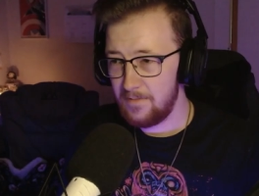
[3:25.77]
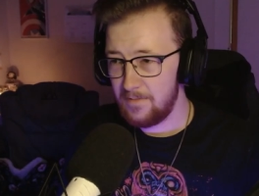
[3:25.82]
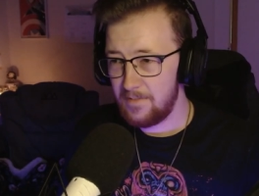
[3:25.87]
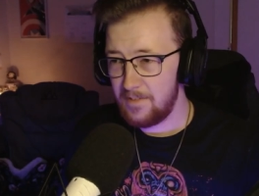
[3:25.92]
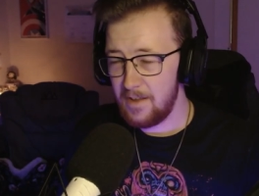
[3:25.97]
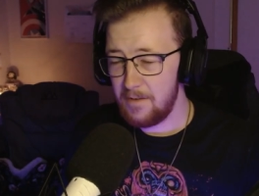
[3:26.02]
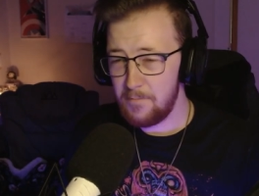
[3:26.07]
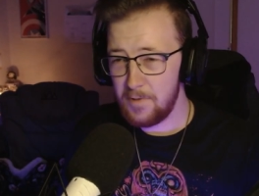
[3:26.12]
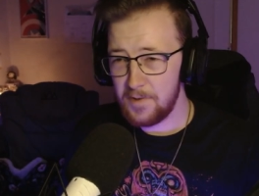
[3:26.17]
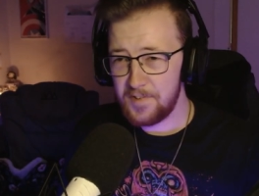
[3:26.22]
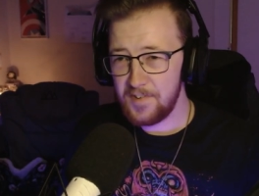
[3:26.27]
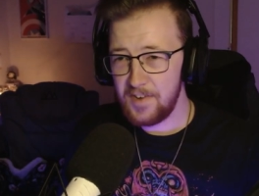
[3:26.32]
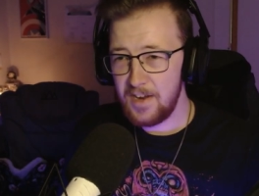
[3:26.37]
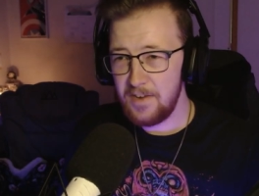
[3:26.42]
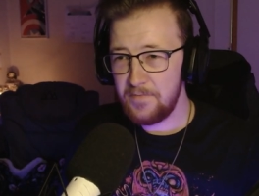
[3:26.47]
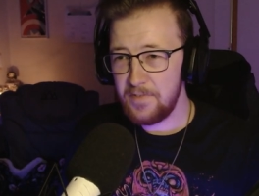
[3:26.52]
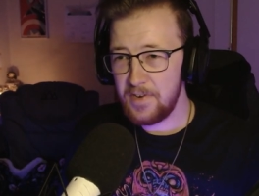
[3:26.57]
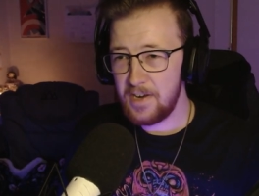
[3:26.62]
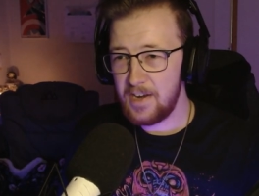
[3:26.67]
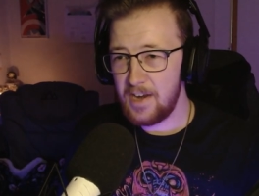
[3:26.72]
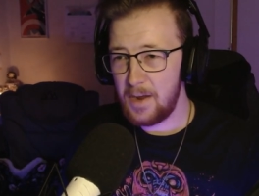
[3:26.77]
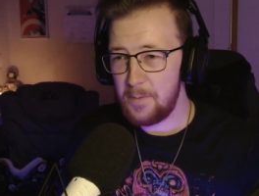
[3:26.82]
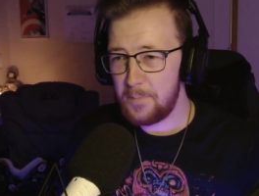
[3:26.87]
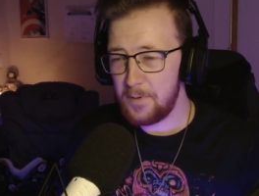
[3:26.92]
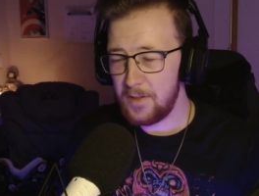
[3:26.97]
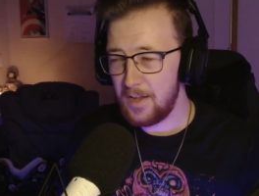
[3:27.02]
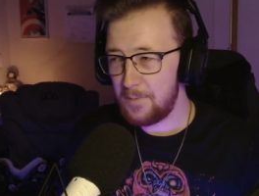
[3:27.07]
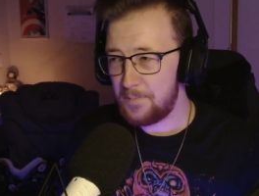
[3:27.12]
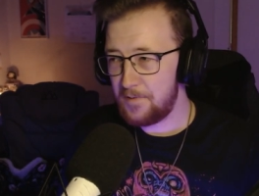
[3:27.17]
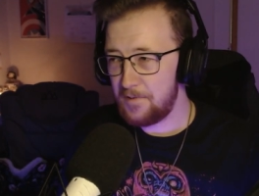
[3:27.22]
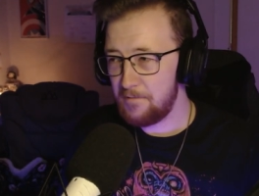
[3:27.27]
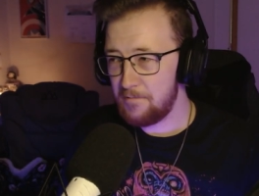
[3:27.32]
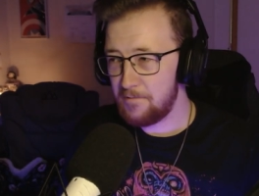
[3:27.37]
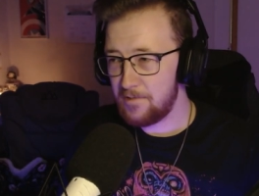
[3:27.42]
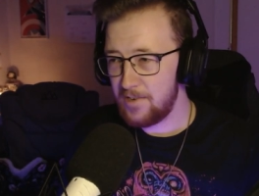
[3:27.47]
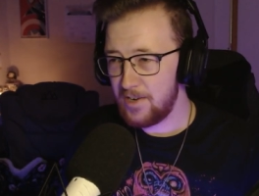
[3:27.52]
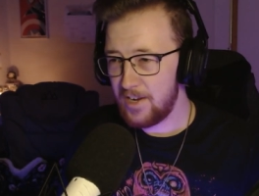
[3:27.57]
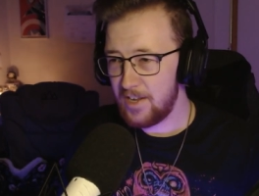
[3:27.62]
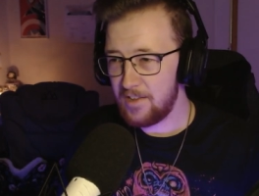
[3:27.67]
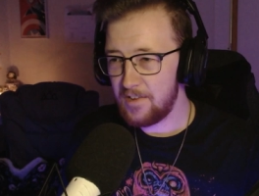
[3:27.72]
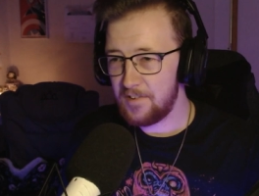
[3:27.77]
There wasn't even an epilepsy warning at the